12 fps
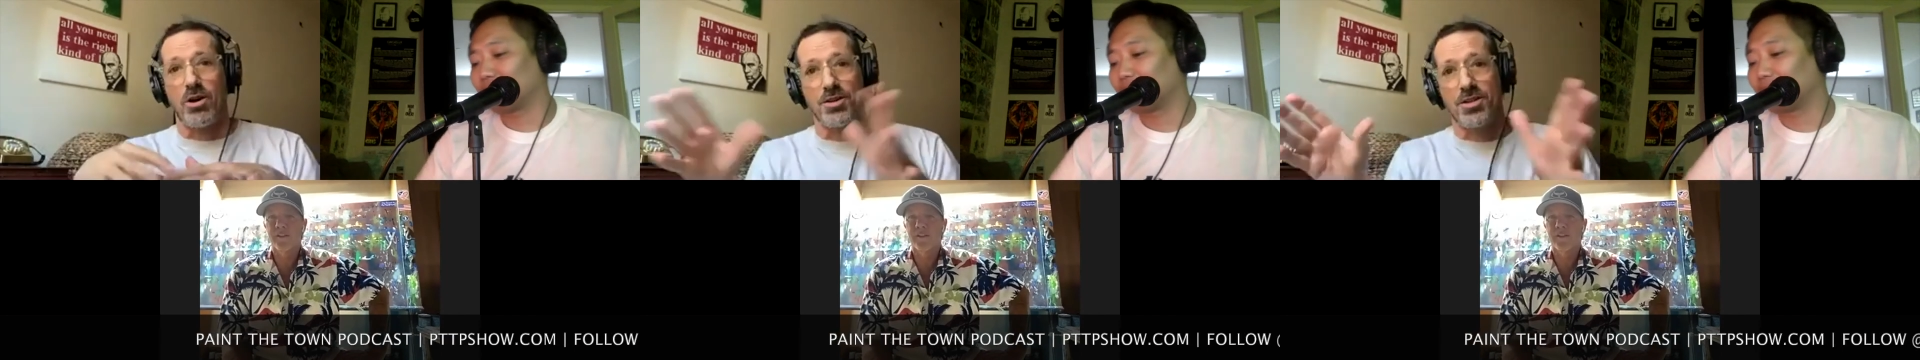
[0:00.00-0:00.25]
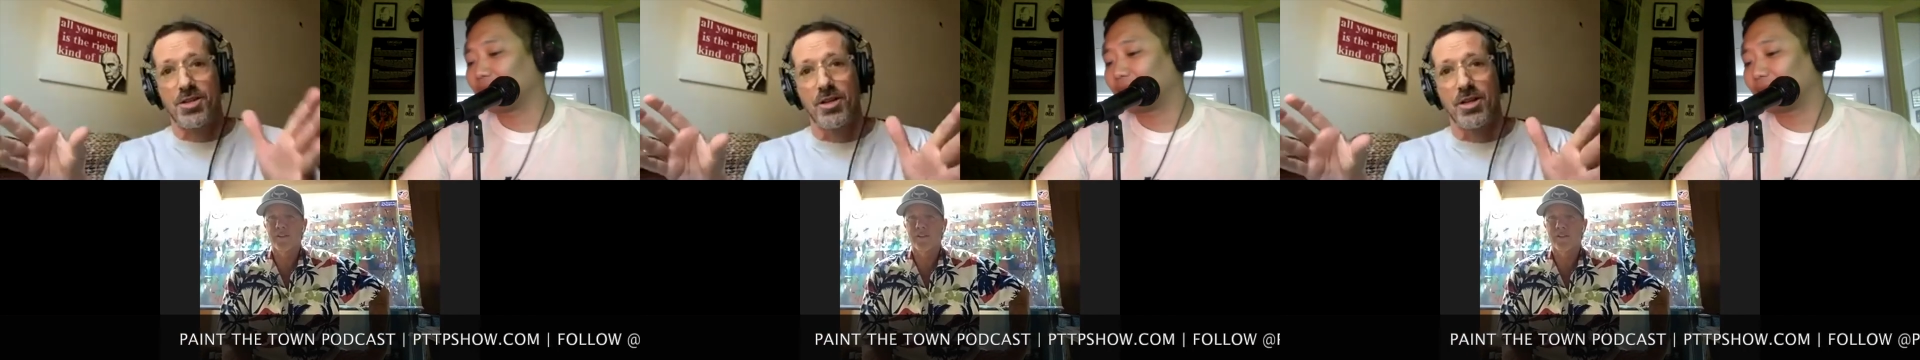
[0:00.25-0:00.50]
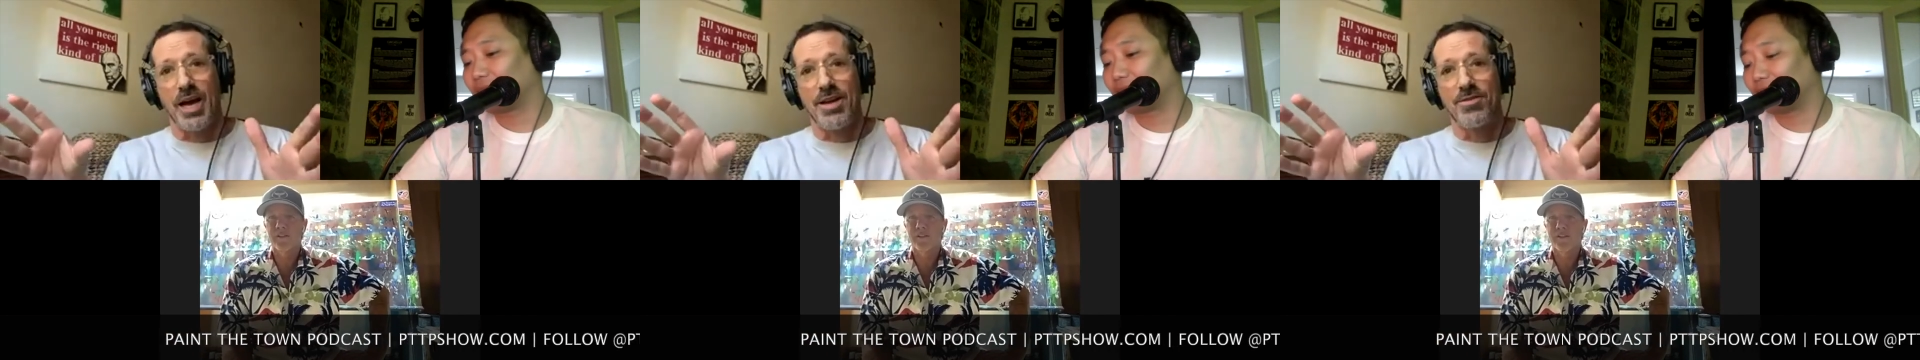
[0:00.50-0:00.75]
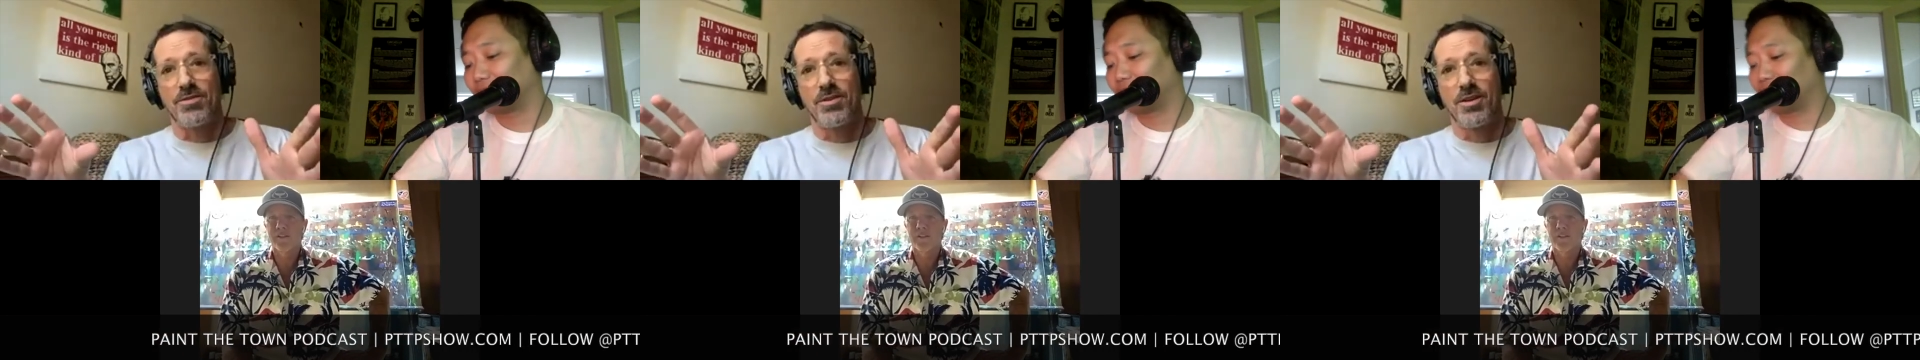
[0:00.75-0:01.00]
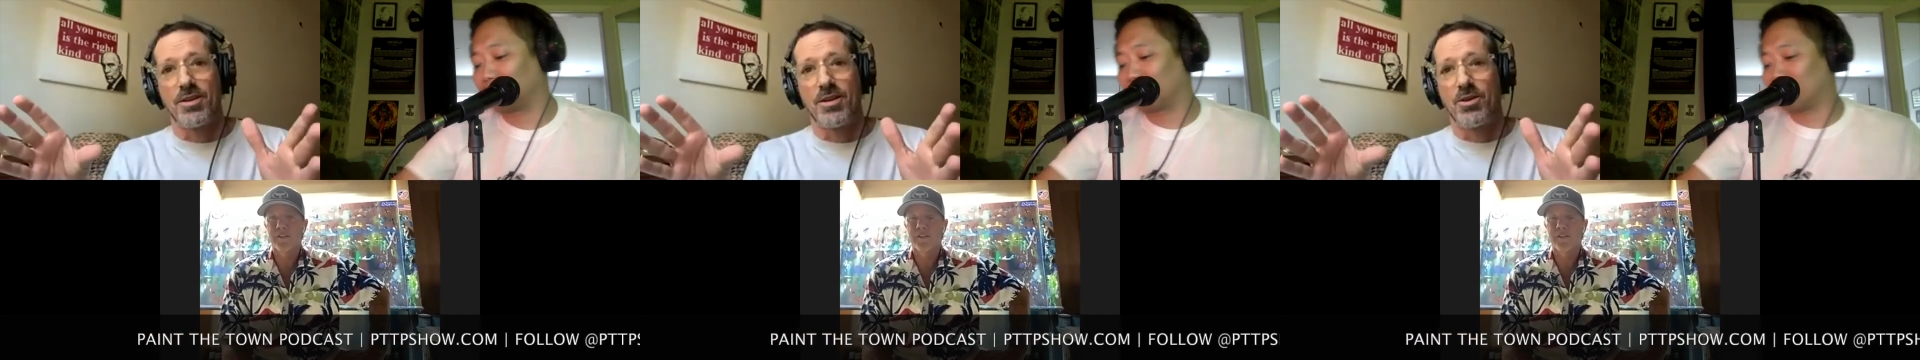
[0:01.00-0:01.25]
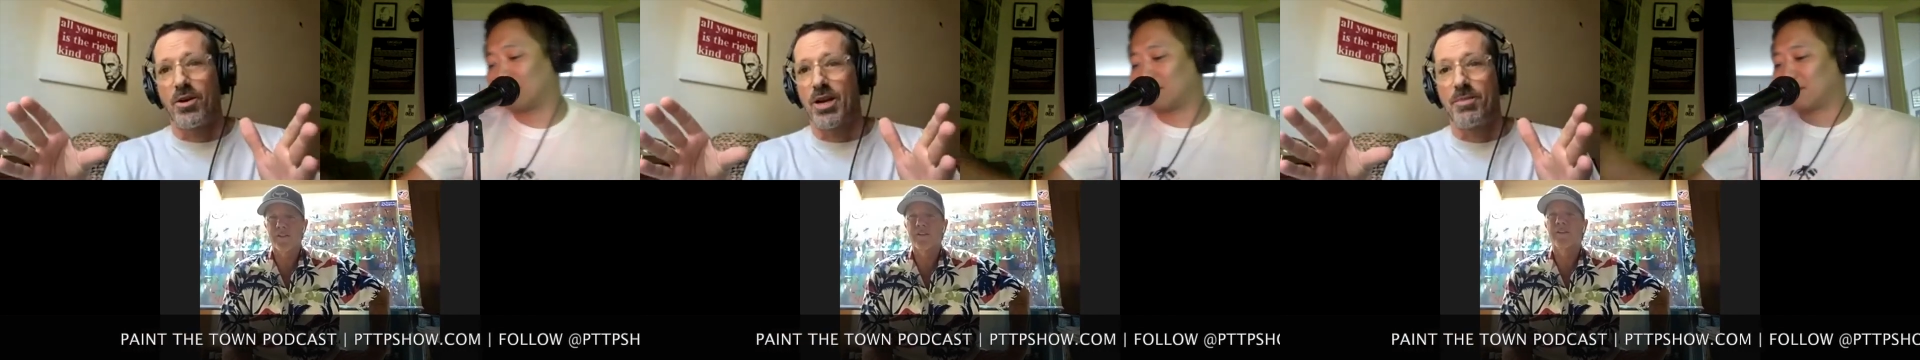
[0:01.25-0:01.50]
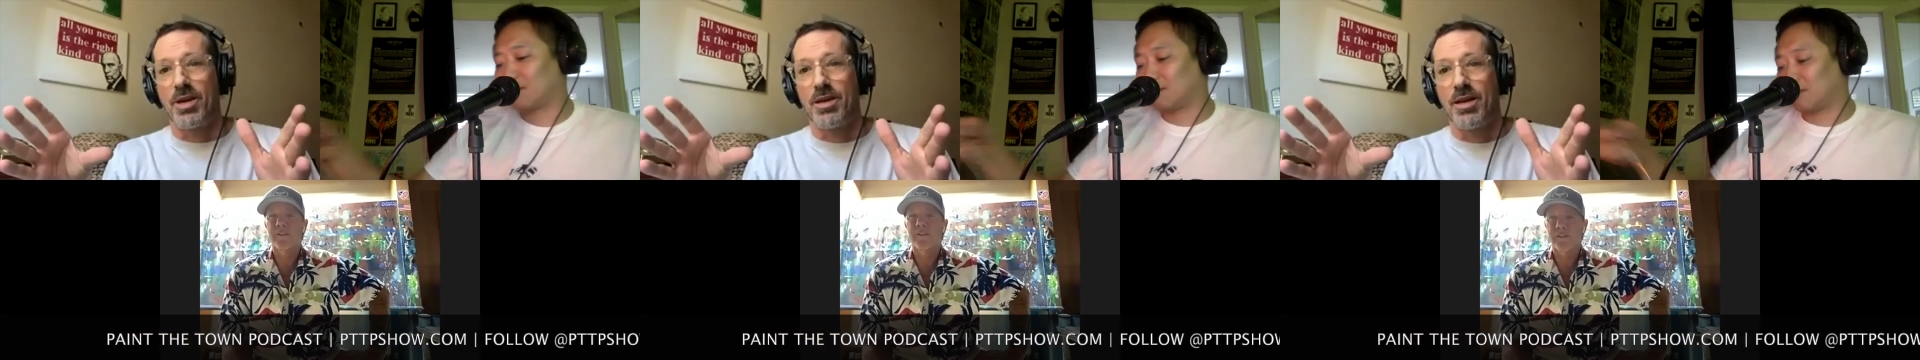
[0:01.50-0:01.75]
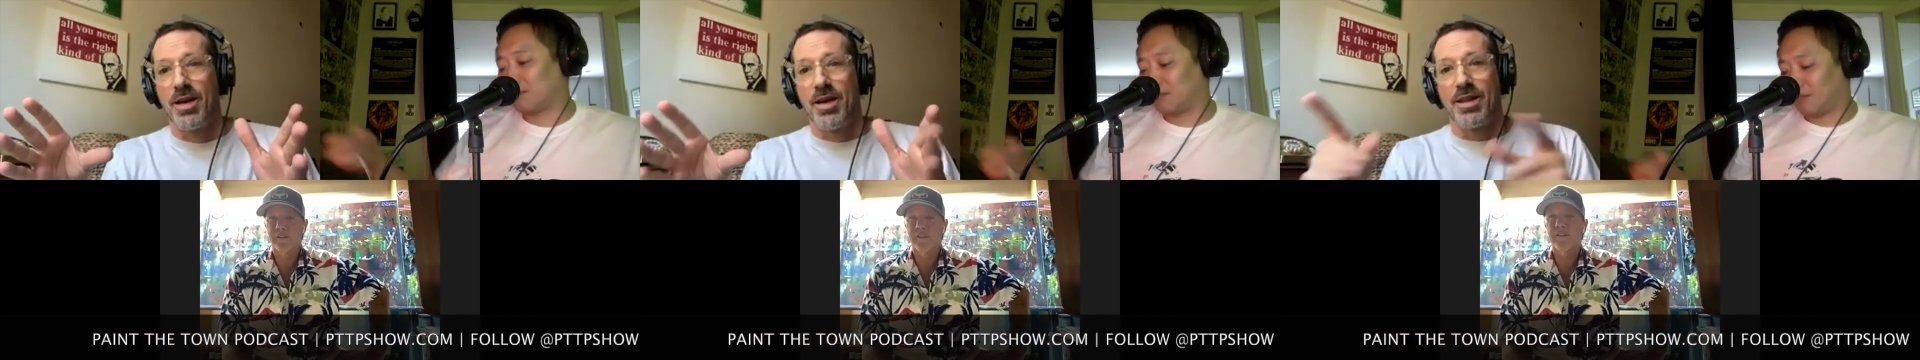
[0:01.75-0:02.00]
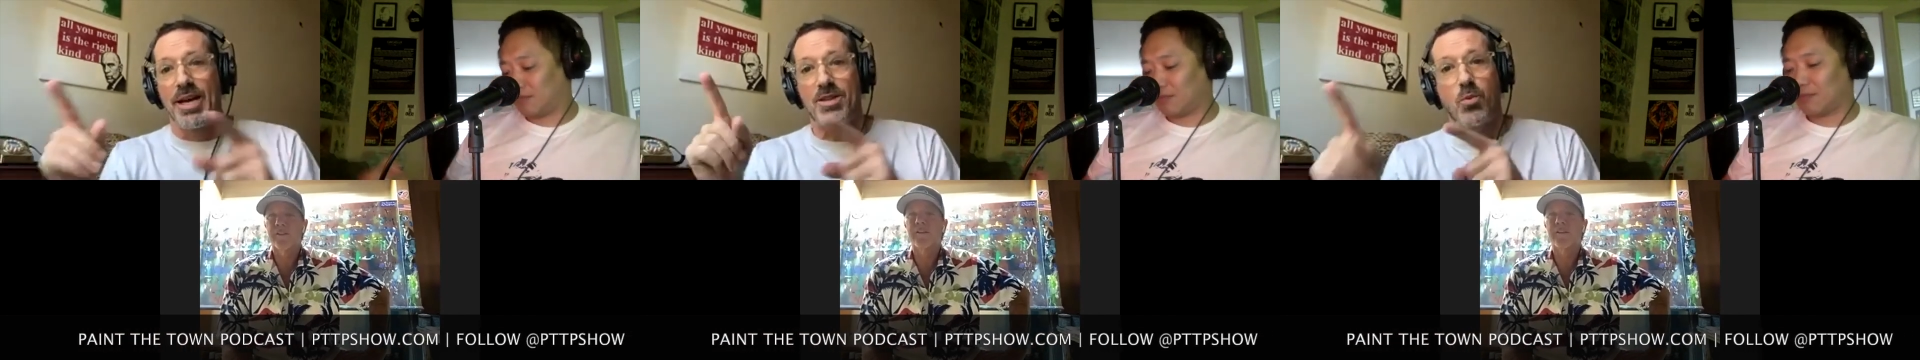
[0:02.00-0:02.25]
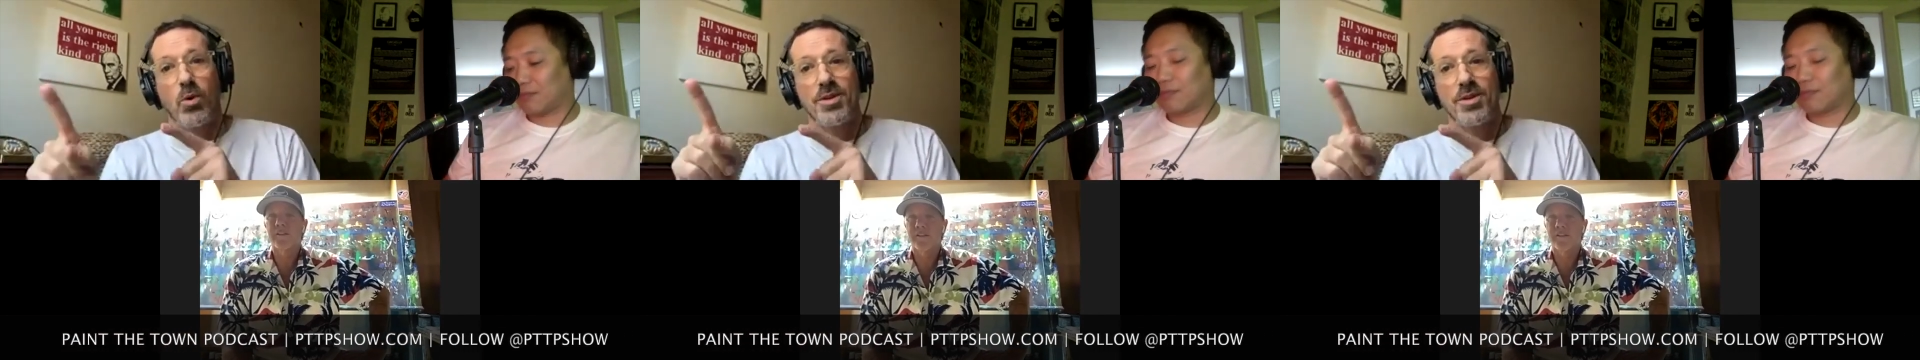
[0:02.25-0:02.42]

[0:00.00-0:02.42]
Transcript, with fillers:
Speaker 1: a still life. You know what I mean? That's one